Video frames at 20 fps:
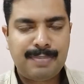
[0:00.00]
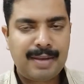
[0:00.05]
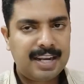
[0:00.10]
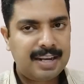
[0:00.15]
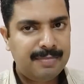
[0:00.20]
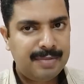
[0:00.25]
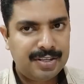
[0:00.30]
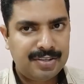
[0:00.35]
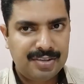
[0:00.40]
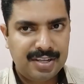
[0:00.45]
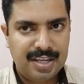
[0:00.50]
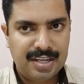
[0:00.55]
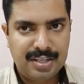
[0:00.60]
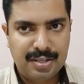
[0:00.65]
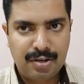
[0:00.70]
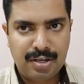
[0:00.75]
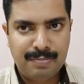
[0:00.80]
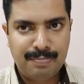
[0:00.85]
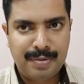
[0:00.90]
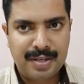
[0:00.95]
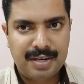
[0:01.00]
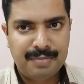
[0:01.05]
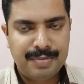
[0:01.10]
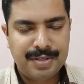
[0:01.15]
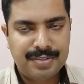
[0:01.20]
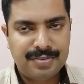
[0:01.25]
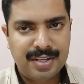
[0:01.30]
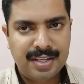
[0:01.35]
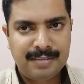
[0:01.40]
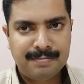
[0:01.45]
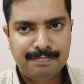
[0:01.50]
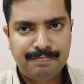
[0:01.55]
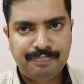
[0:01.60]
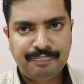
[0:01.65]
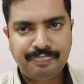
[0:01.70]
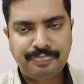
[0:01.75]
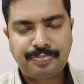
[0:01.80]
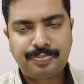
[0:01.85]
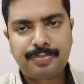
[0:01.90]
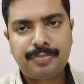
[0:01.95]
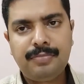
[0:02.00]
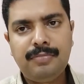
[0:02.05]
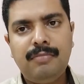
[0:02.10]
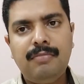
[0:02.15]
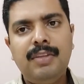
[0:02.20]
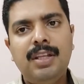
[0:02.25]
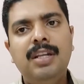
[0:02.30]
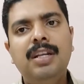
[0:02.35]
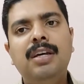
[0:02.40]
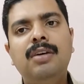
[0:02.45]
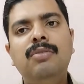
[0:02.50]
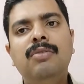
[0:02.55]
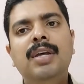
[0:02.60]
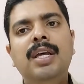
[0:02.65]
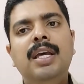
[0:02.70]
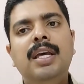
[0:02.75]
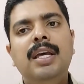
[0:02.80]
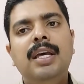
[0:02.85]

parametric and non-parametric. Now